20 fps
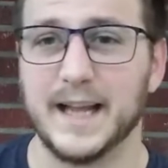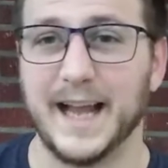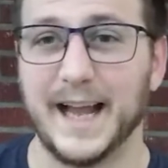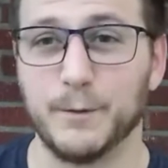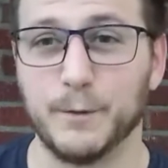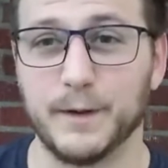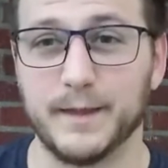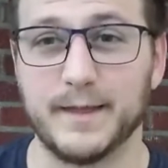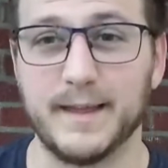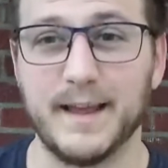
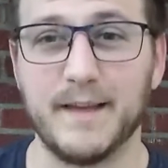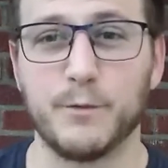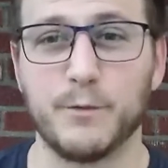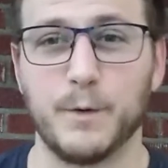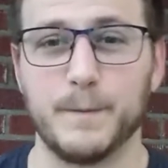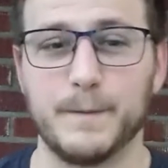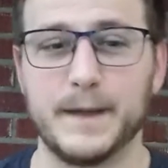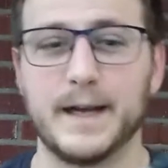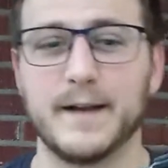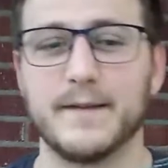And with this
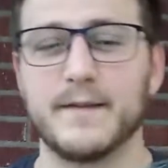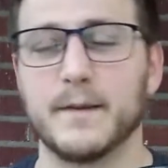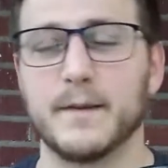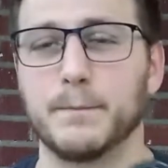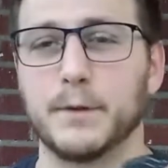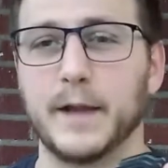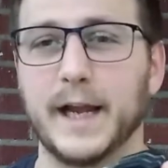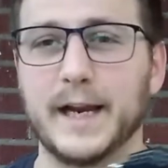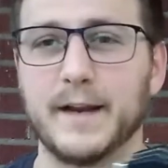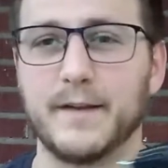one, because the
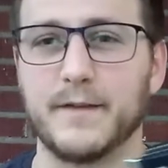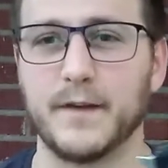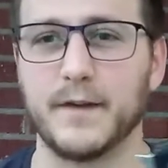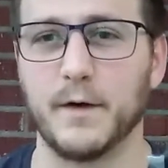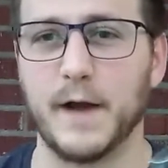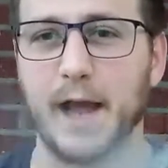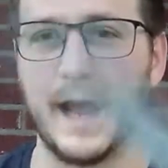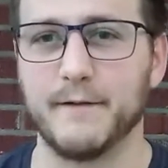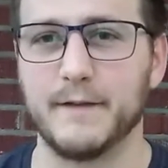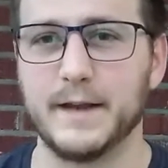blade is
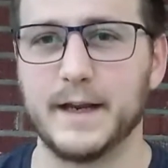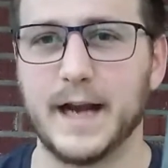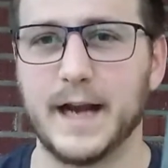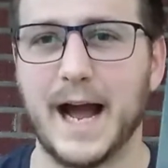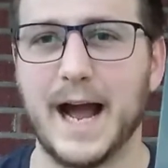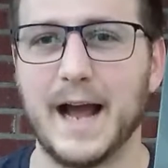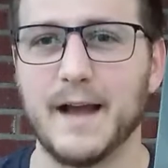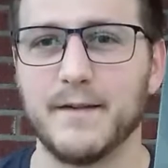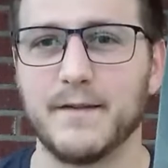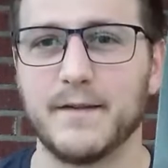so heavy,
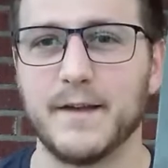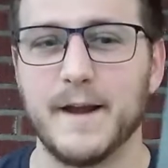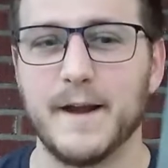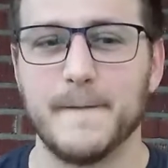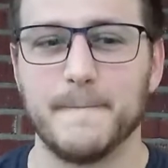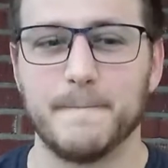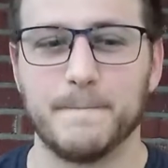guys,